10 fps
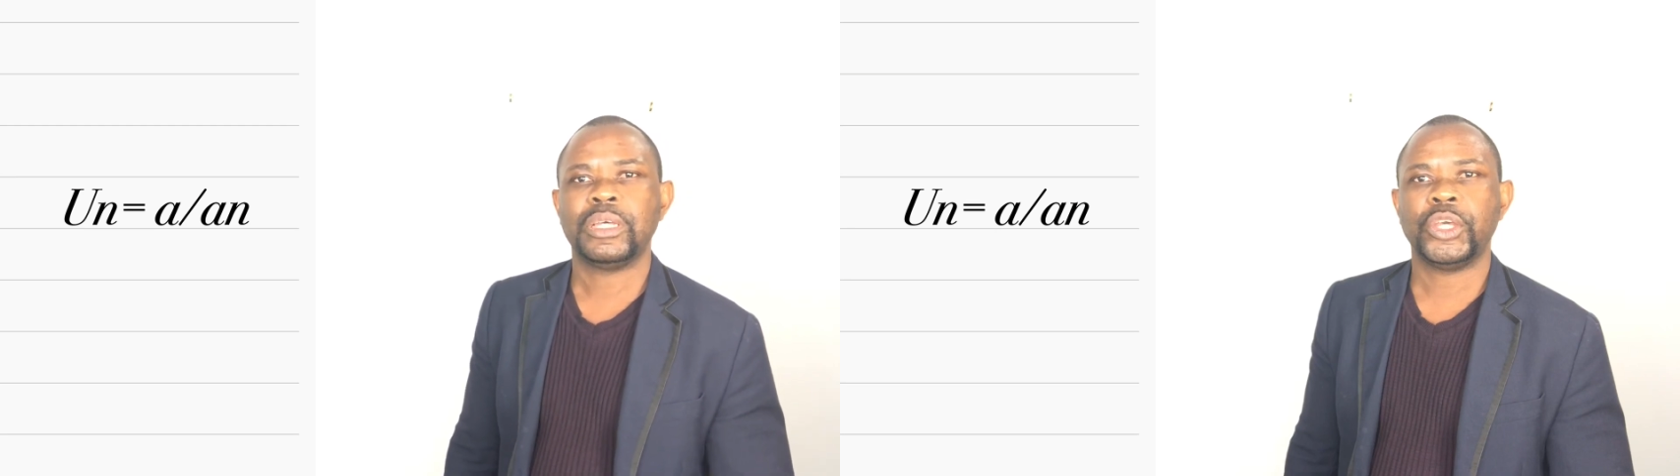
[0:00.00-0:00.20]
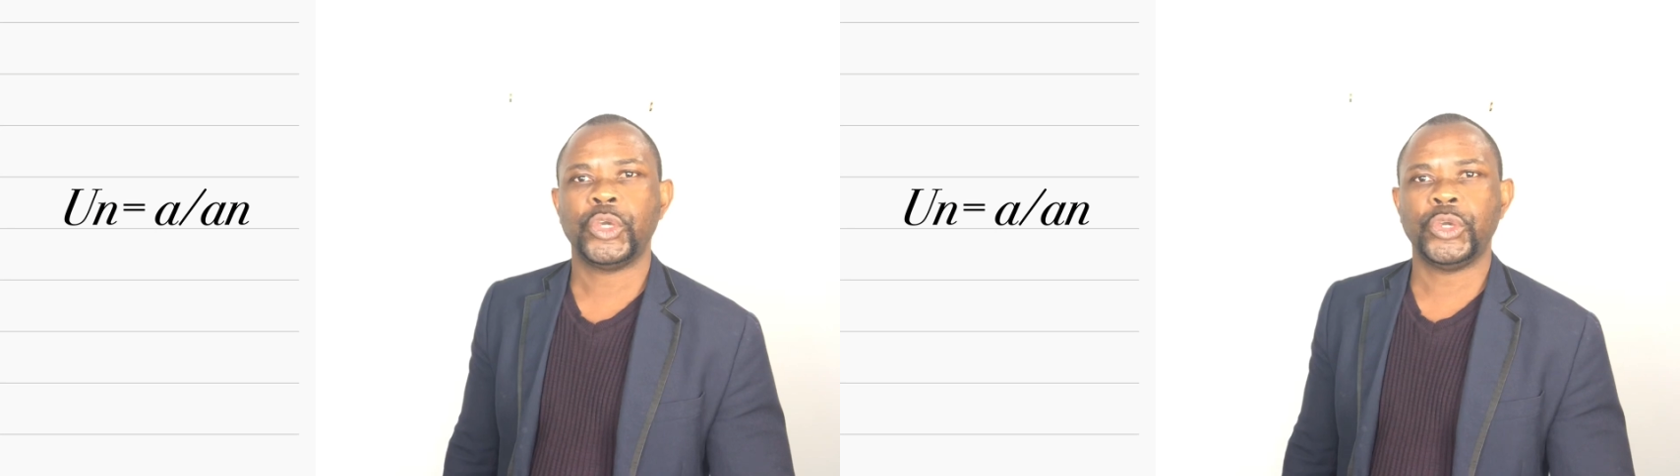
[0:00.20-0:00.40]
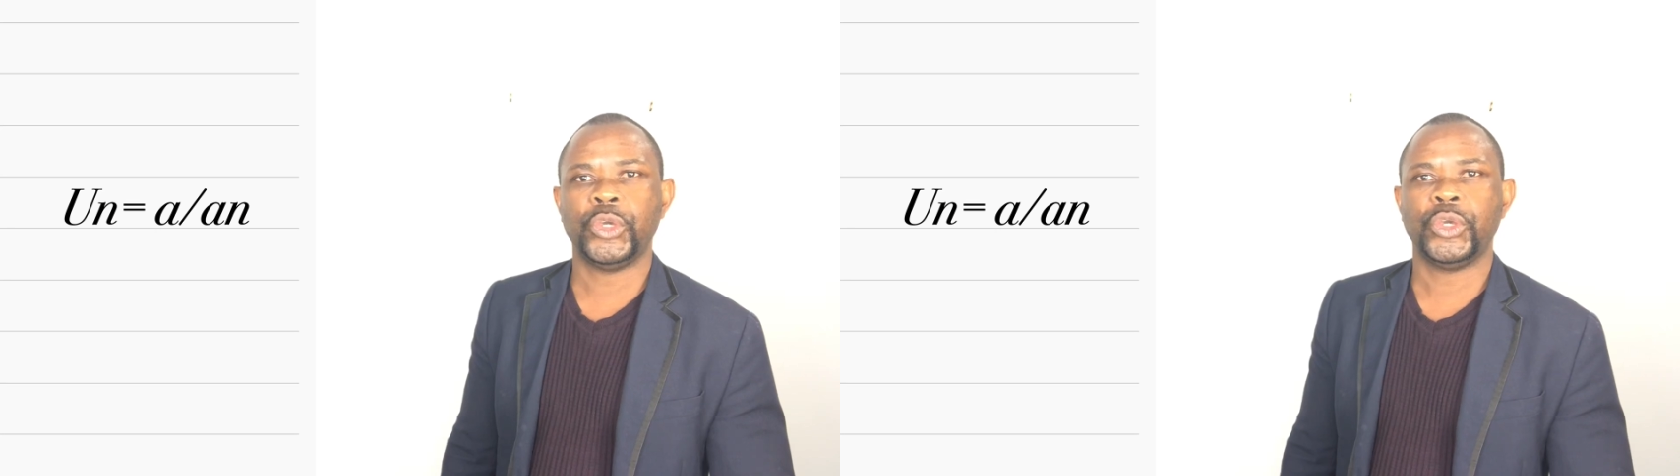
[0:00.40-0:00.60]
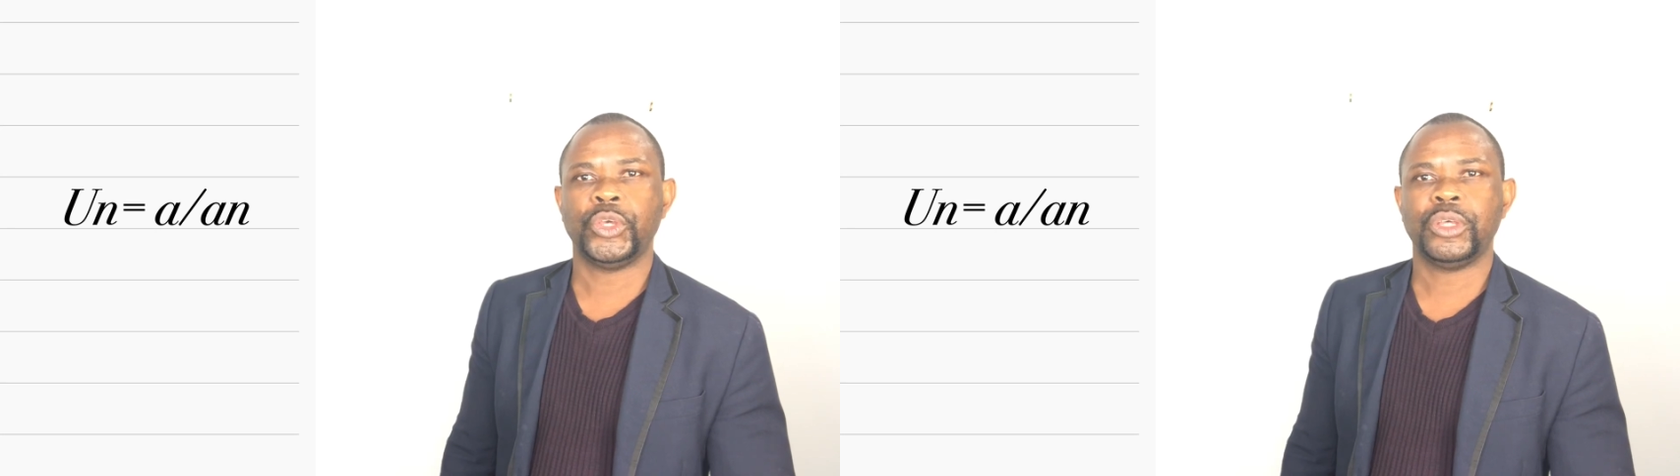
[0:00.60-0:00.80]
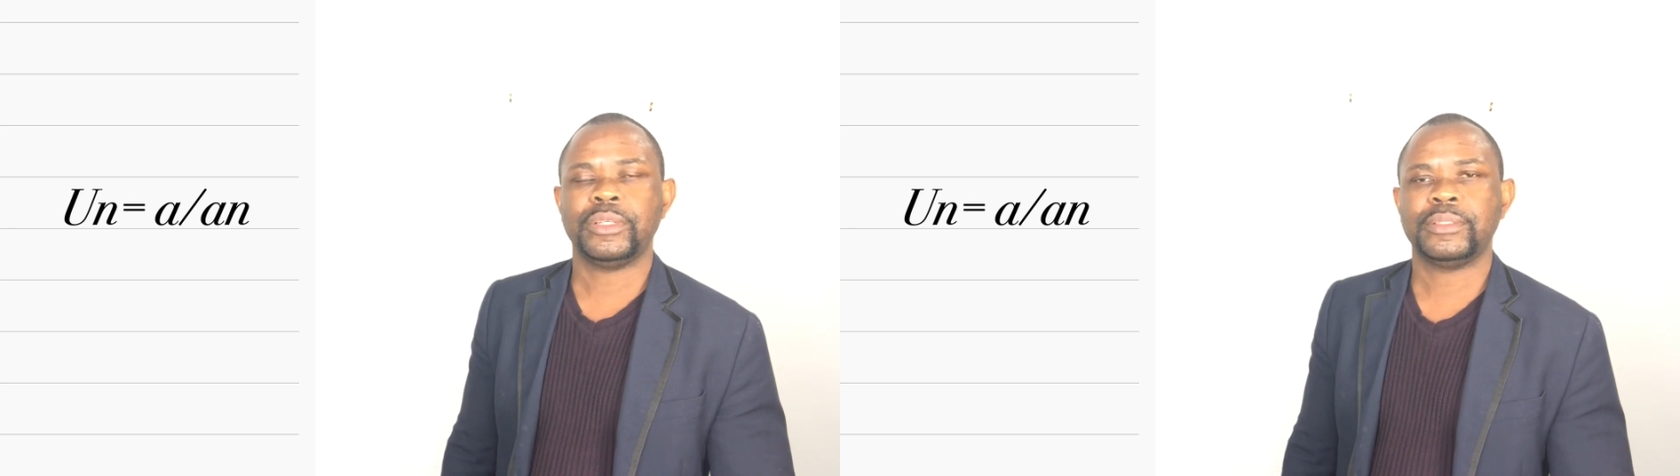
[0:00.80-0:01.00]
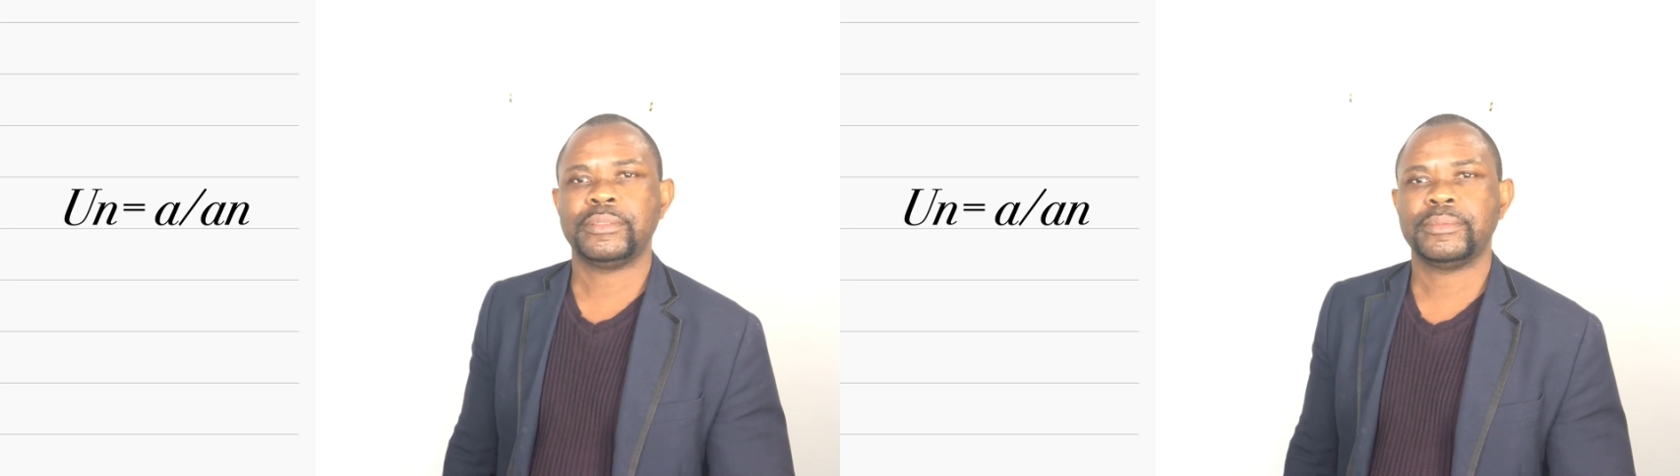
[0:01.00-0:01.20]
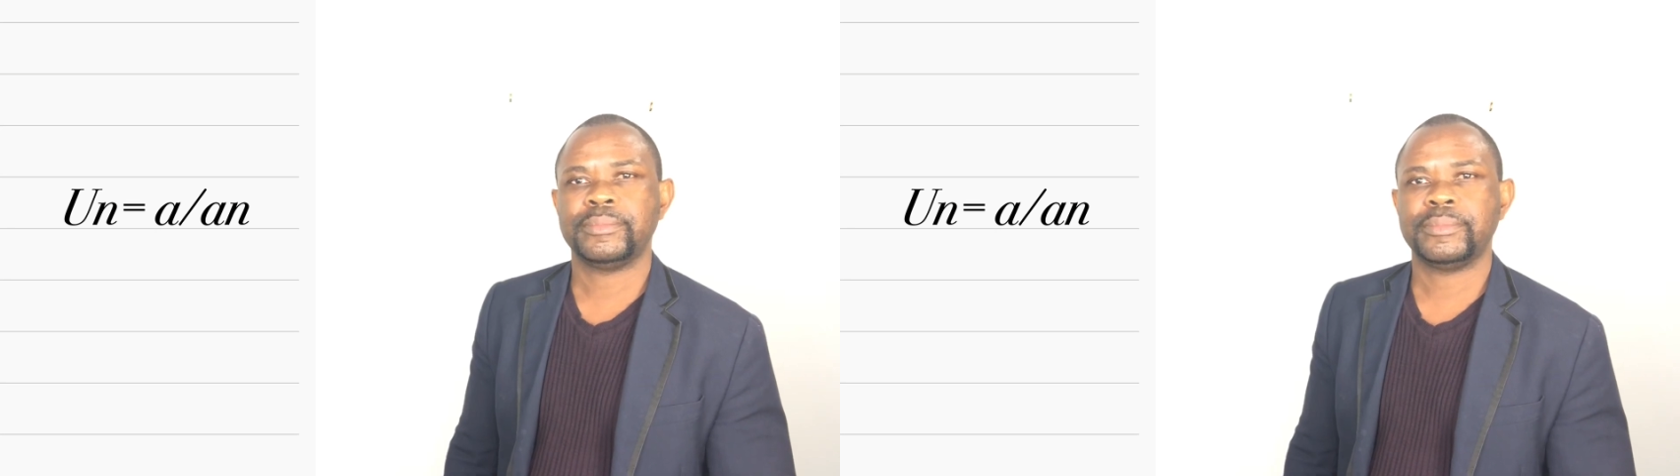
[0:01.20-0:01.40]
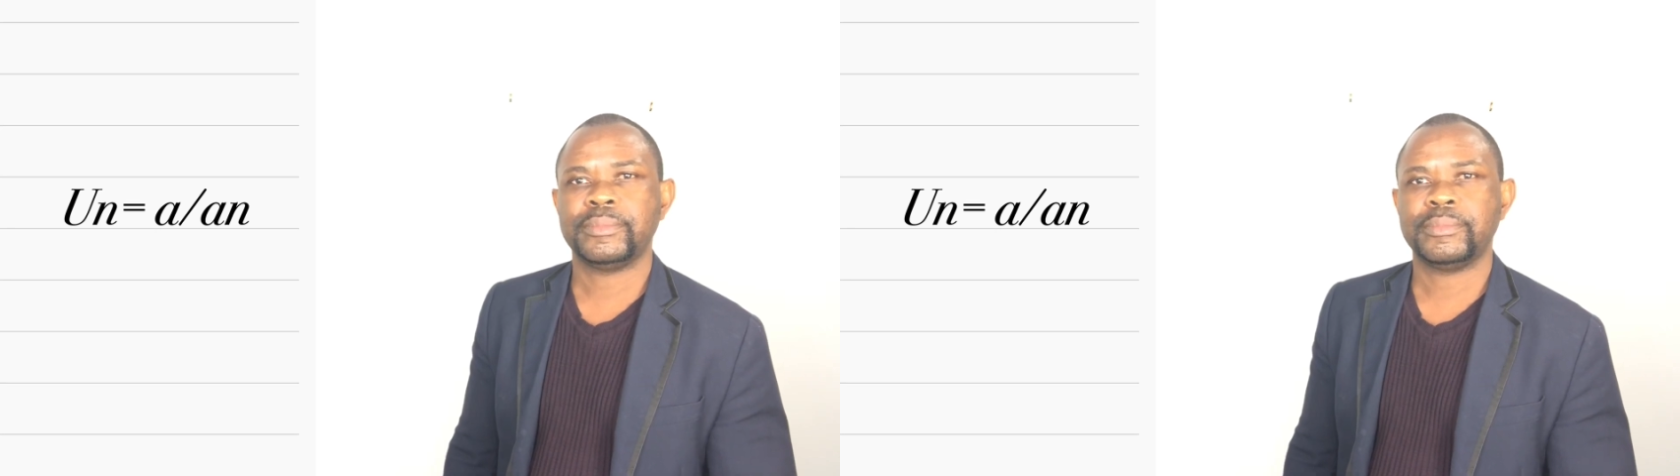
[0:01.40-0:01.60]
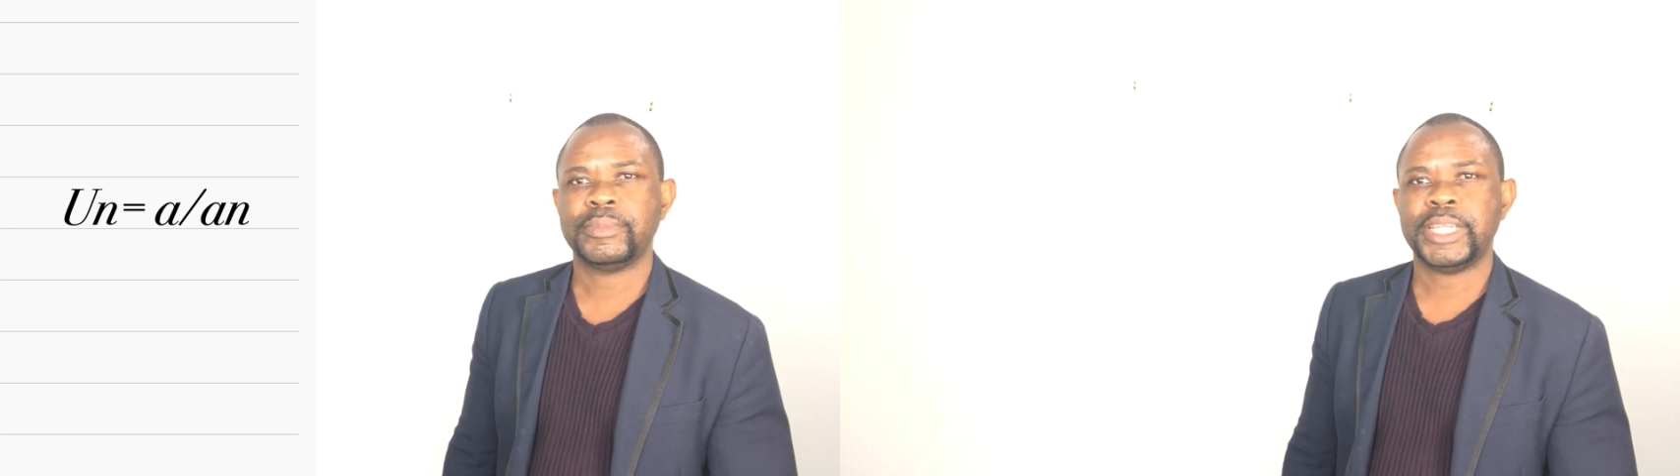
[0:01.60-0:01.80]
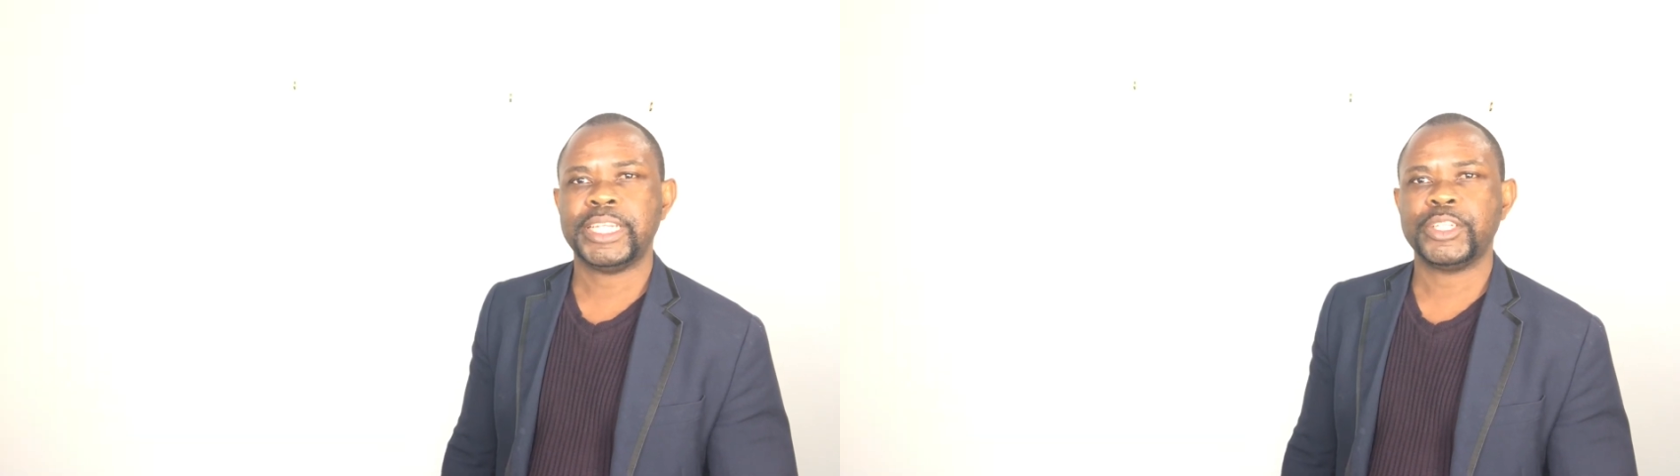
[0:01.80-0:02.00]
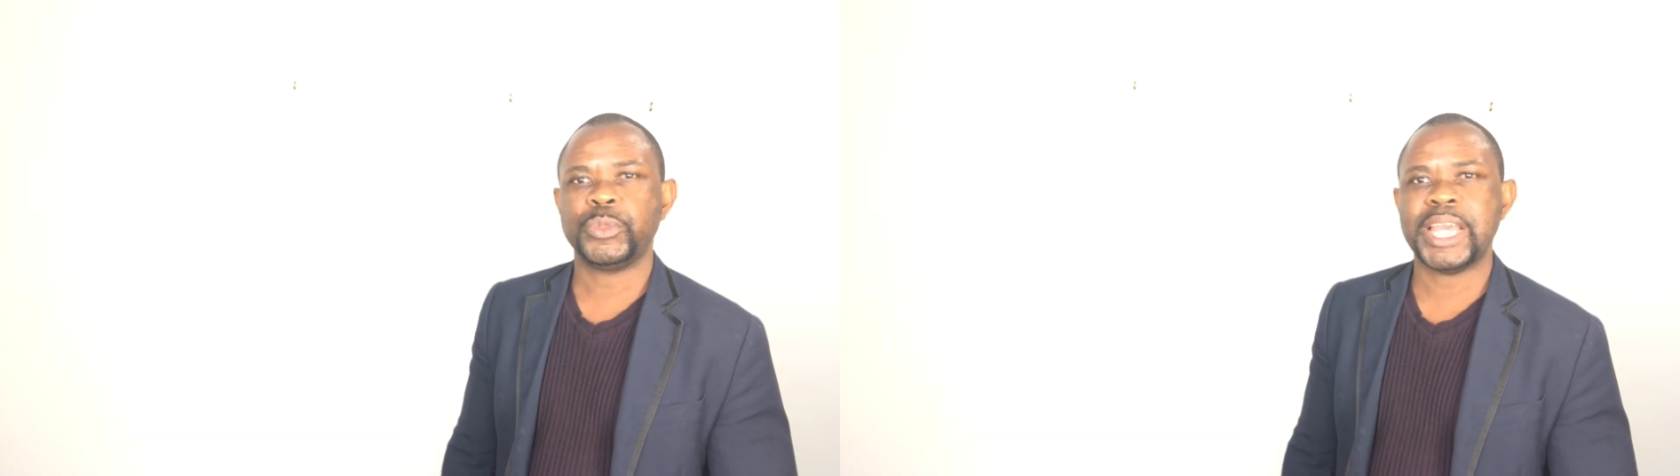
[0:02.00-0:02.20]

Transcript: Un. And then we